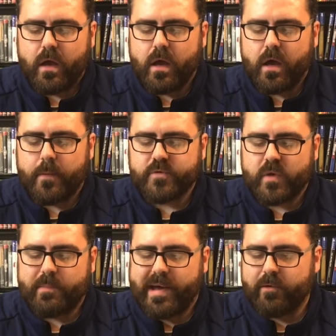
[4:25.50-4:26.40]

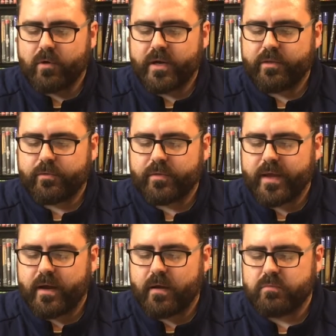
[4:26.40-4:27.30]
so I might run it through
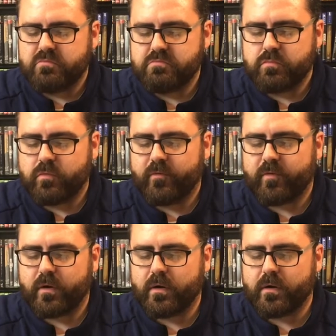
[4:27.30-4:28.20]
there
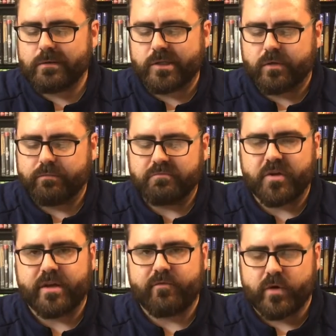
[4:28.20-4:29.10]
for
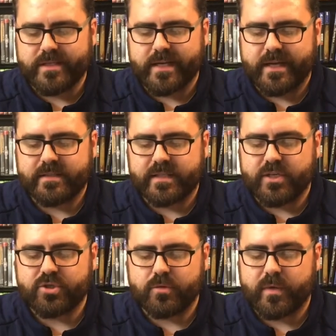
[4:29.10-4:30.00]
30-40 seconds and
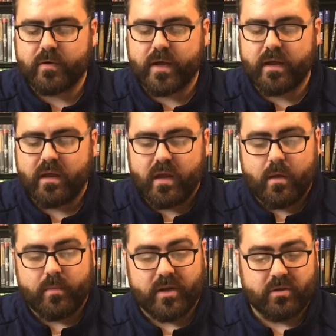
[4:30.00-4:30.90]
it should be okay,
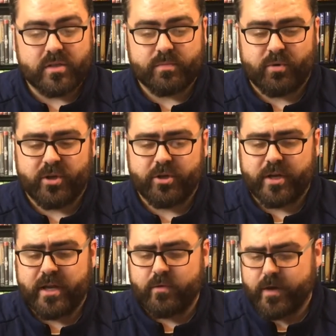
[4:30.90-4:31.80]
but it looks pretty good
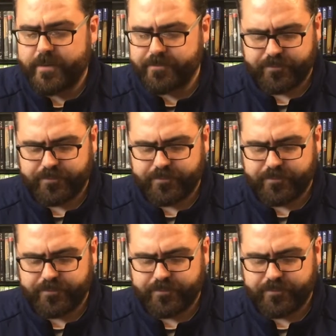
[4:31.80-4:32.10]
anyway.